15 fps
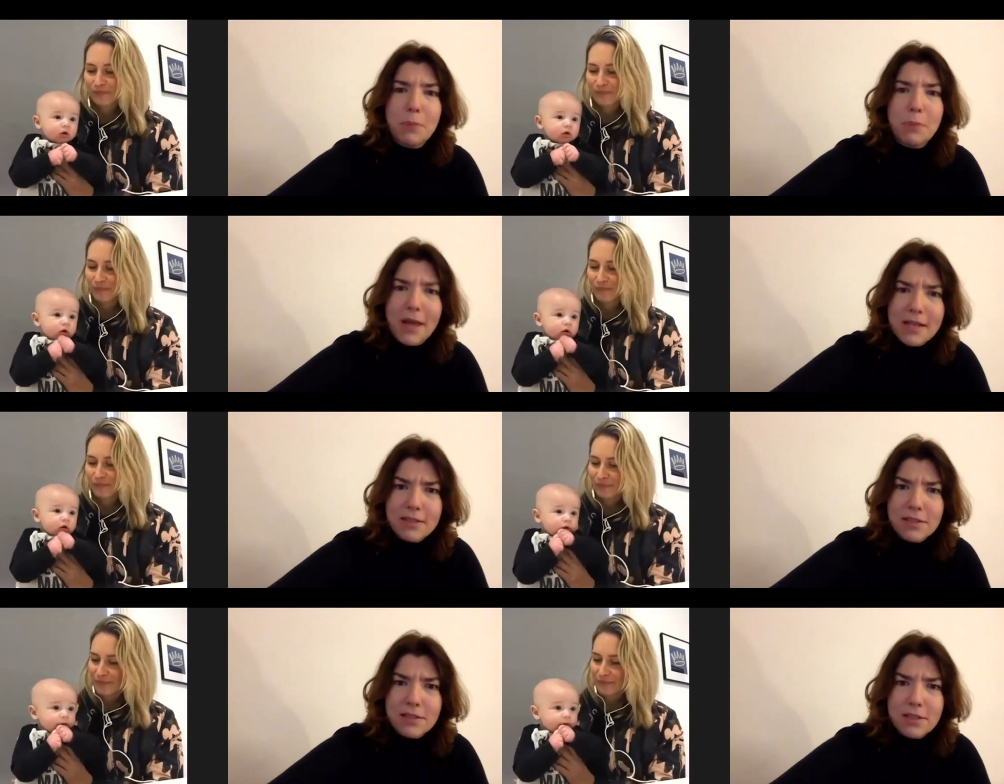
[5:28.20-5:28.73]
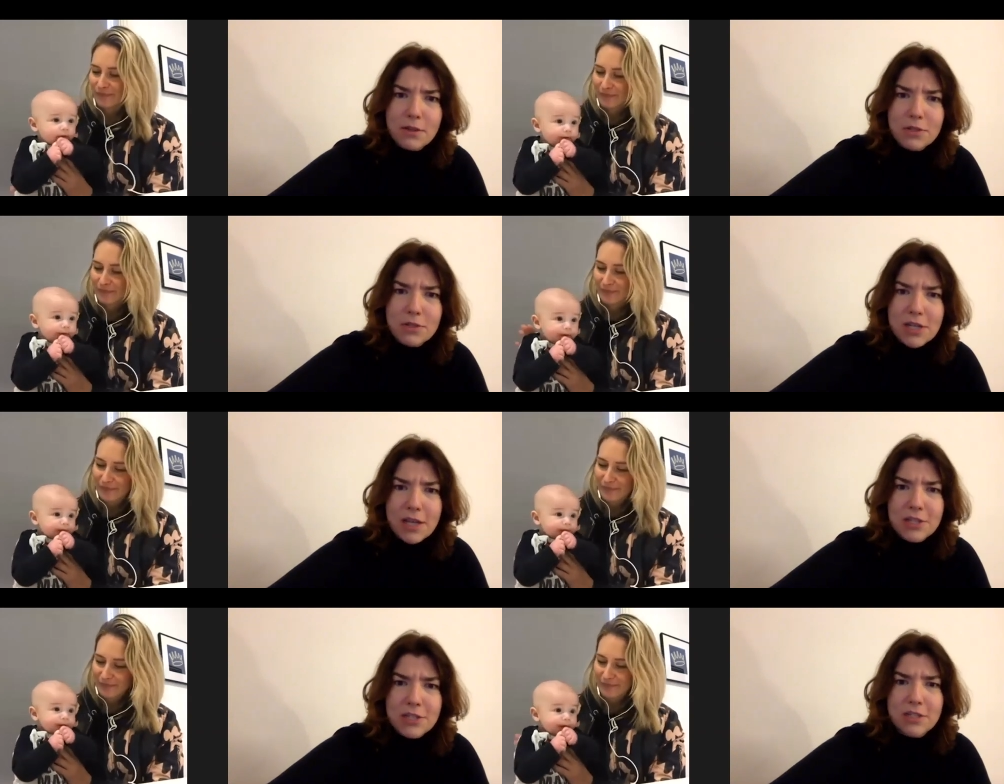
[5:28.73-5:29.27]
Speaker 1: Players
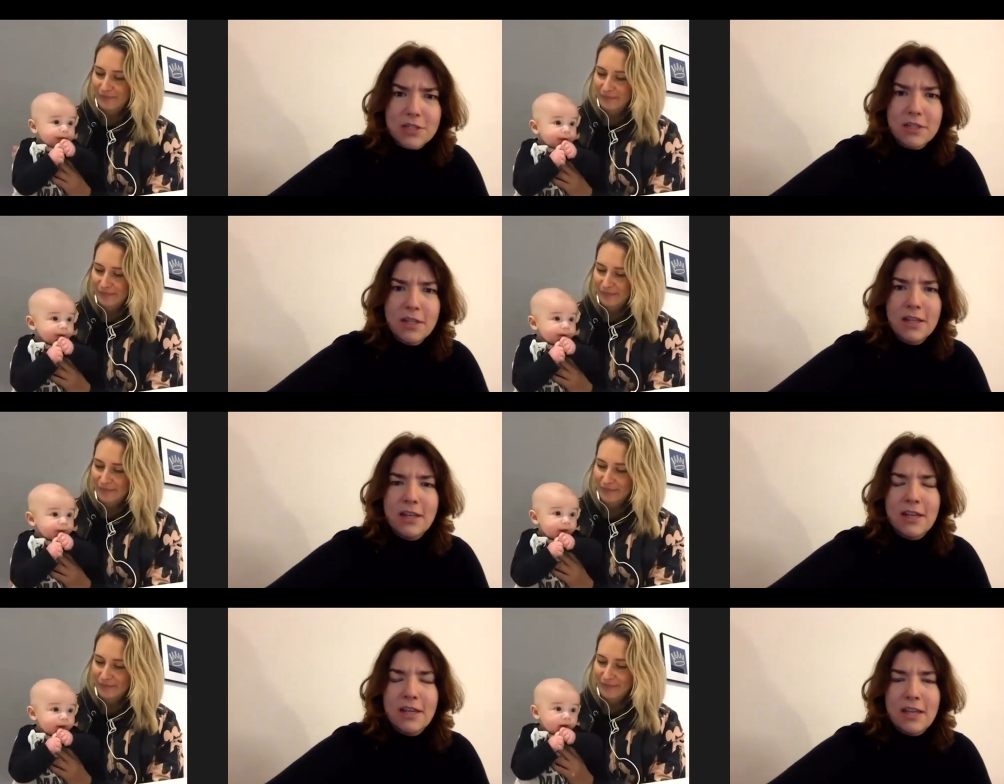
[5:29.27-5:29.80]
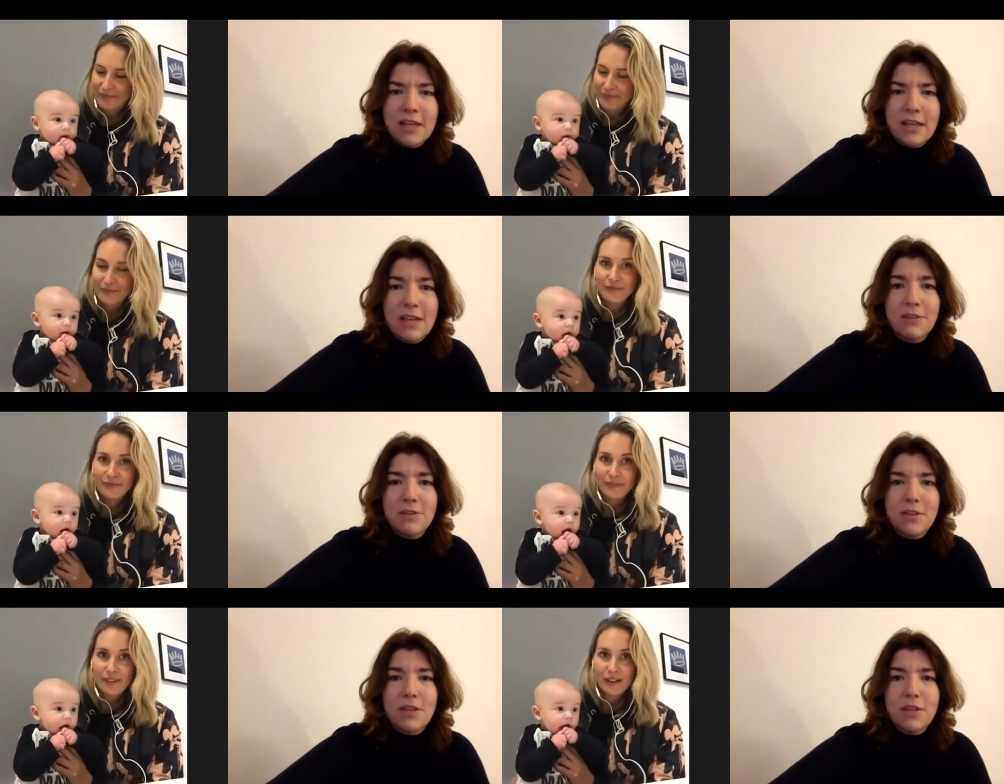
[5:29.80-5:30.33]
Association here
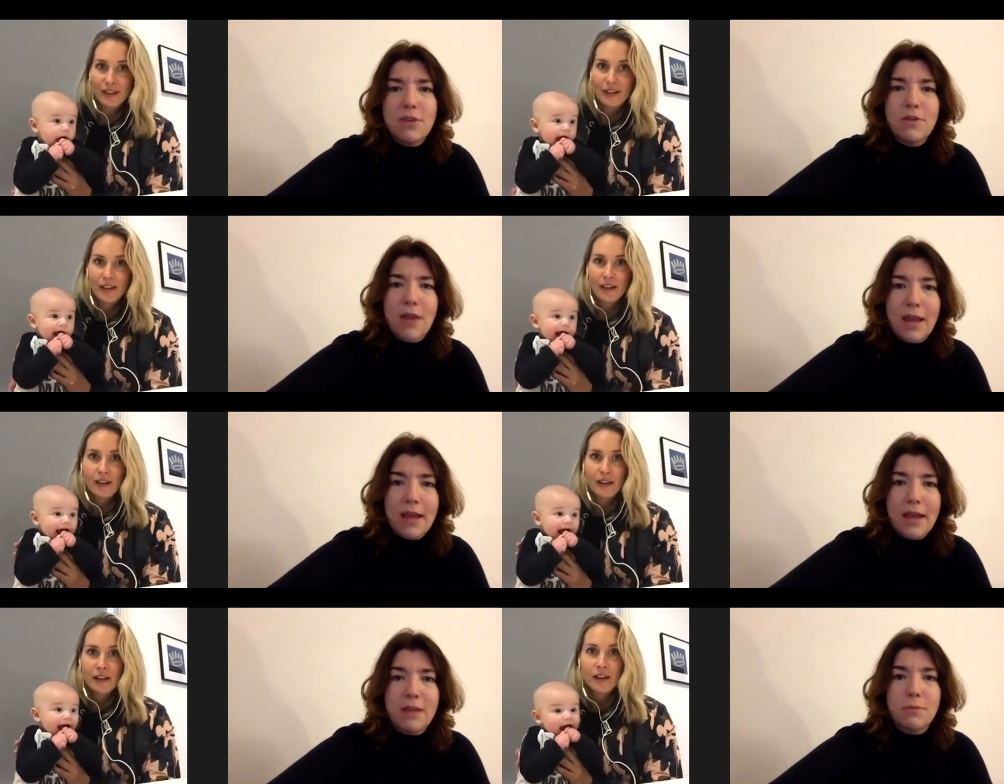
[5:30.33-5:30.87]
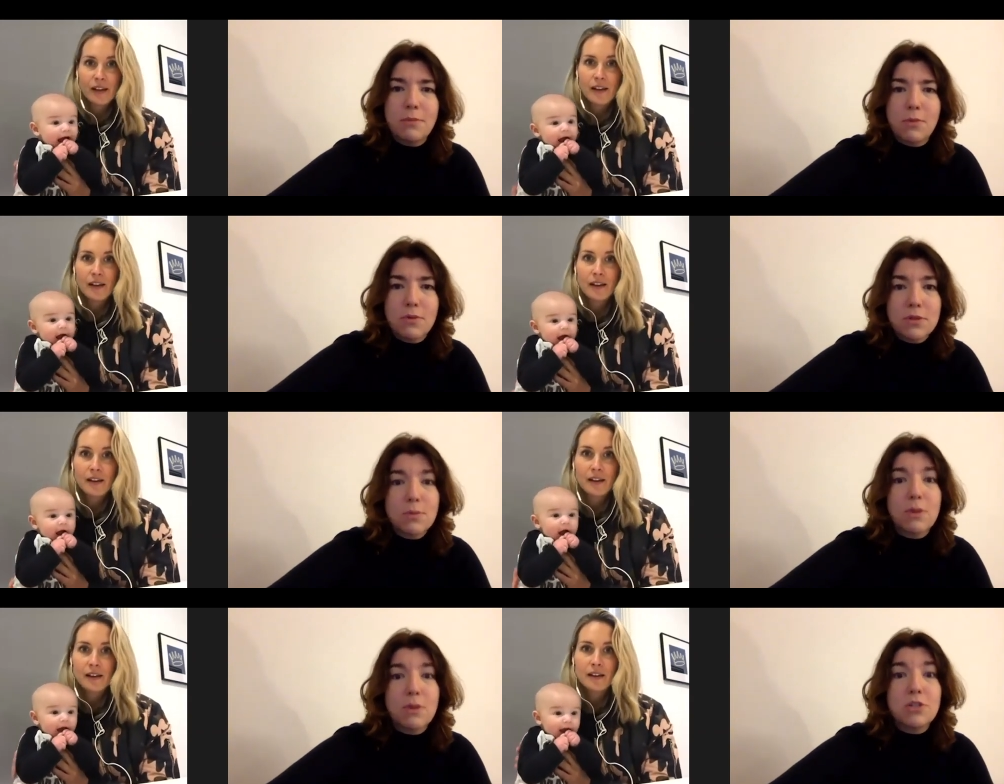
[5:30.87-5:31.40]
in the UK and abroad
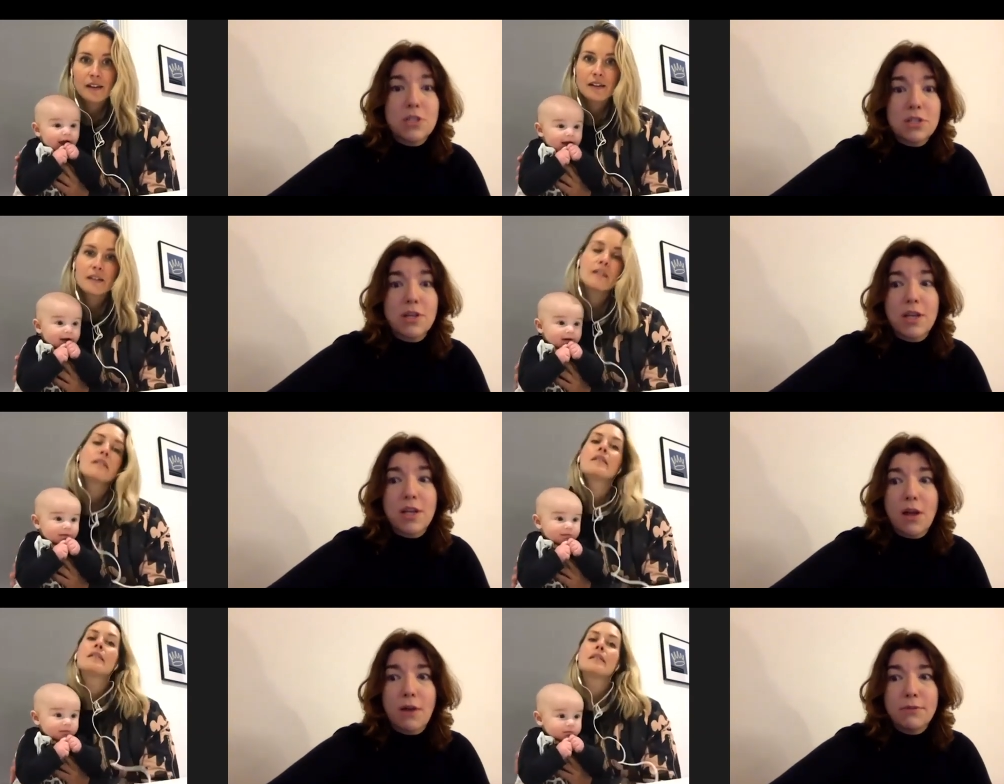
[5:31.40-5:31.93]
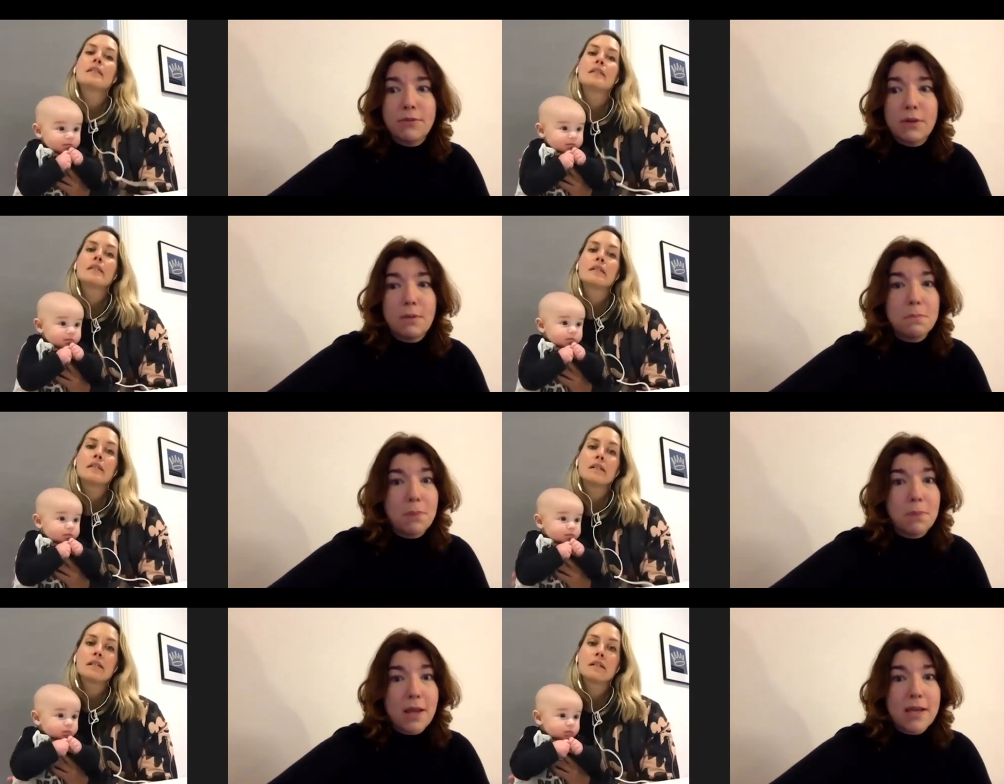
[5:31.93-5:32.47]
as well, just looking after
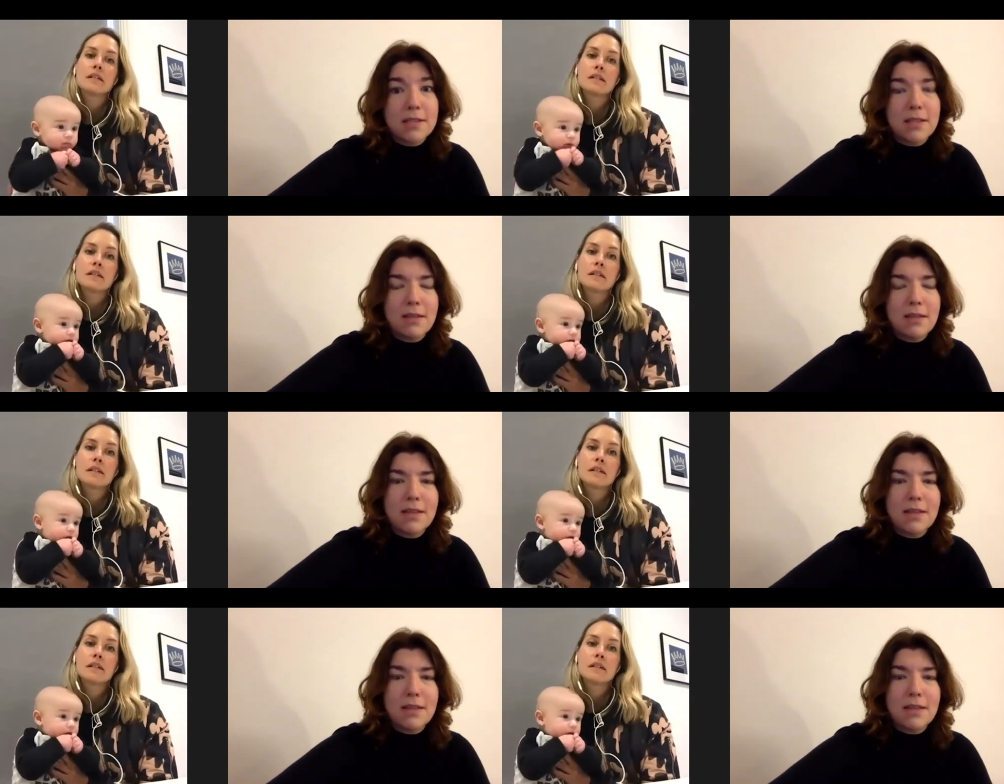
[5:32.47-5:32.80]
players, and